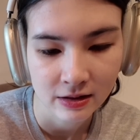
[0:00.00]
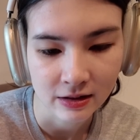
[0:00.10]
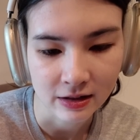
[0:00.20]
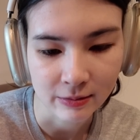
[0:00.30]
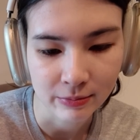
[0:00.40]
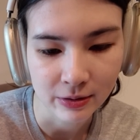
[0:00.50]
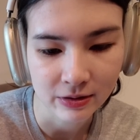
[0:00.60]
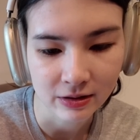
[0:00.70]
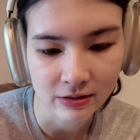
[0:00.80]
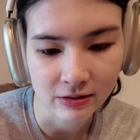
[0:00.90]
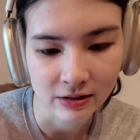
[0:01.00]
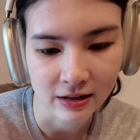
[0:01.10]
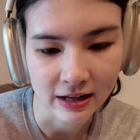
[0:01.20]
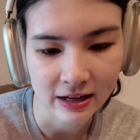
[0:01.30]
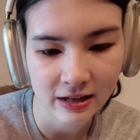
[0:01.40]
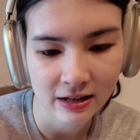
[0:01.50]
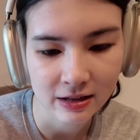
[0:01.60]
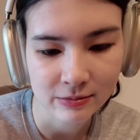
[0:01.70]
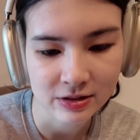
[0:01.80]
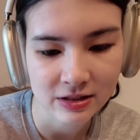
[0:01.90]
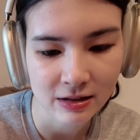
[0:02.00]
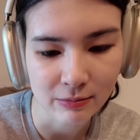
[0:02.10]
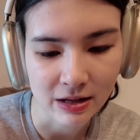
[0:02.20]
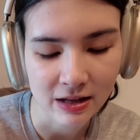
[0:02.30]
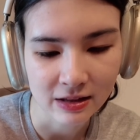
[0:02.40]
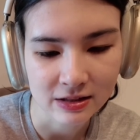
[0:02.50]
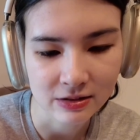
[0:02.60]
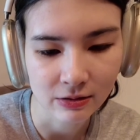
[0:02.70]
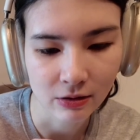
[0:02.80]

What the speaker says: Like I'm poking through the clay, and I'm just like making this little